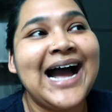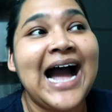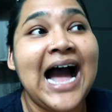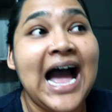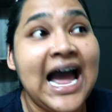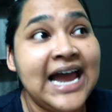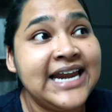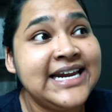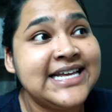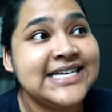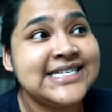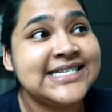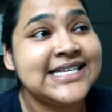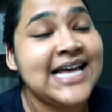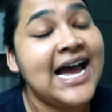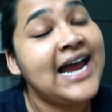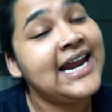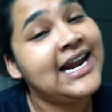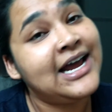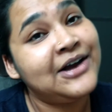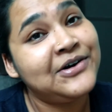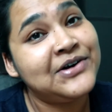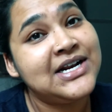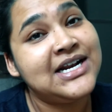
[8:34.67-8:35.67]
I
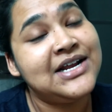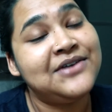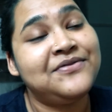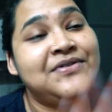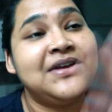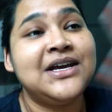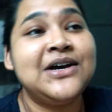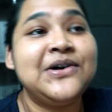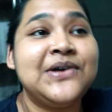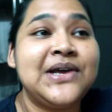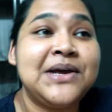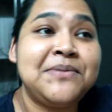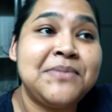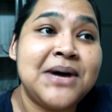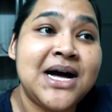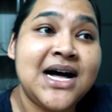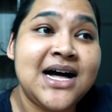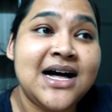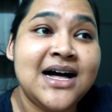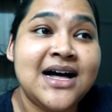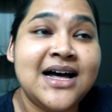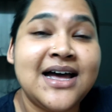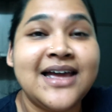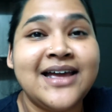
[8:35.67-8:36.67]
decide I'm gonna live here, okay,
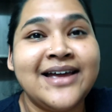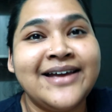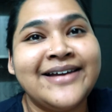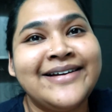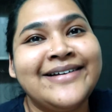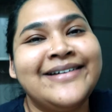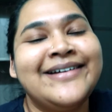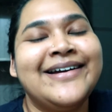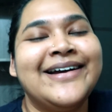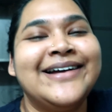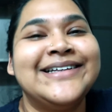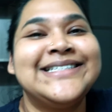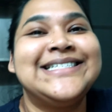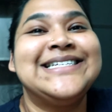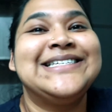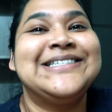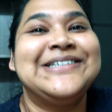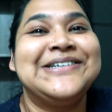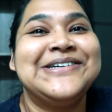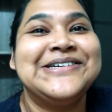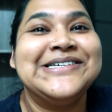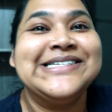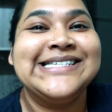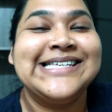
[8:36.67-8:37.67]
bye. I'm just
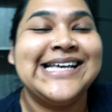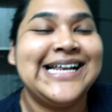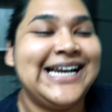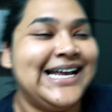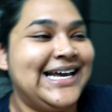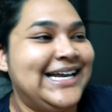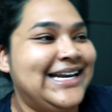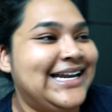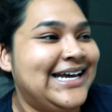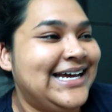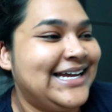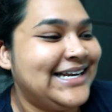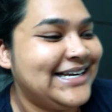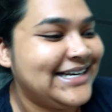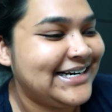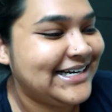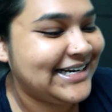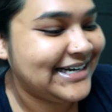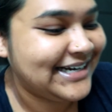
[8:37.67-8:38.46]
gonna say like that.